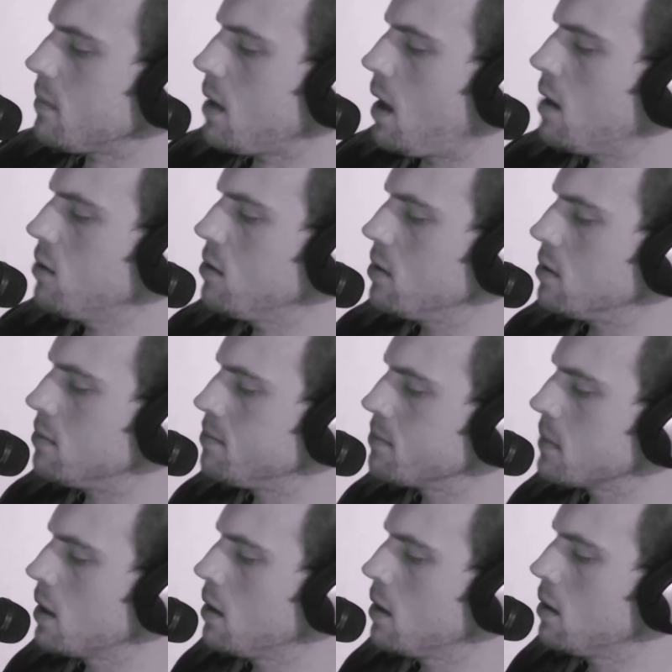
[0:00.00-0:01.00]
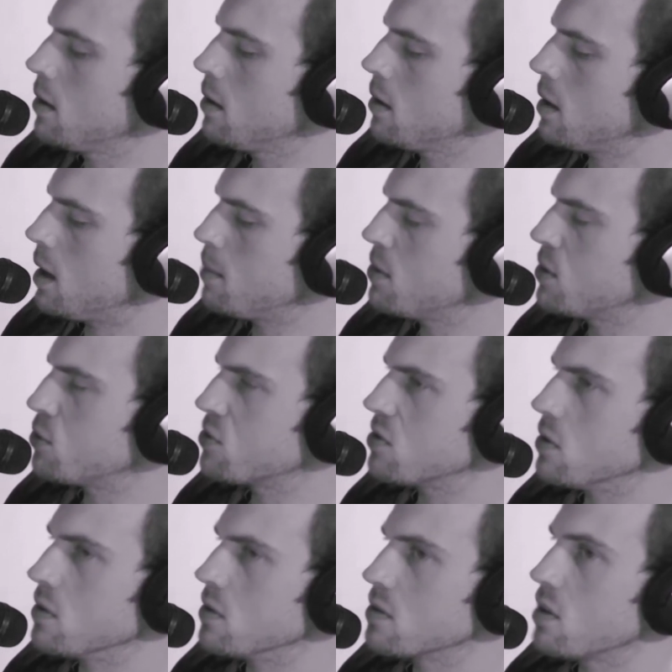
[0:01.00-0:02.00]
I don't know. I'm
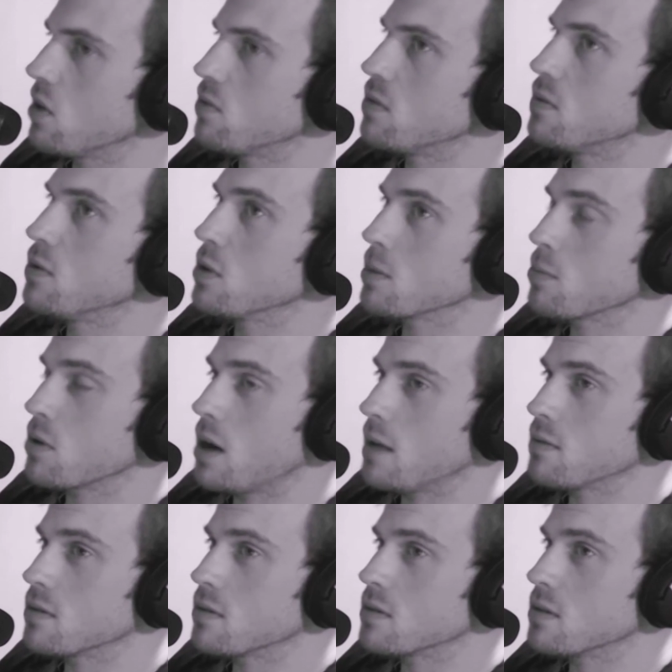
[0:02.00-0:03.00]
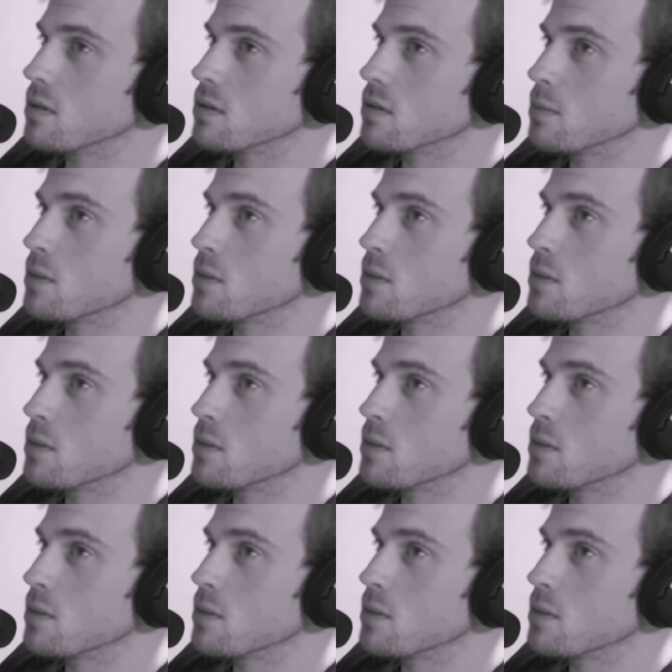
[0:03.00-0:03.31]
interested in self-fulfilling prophecies.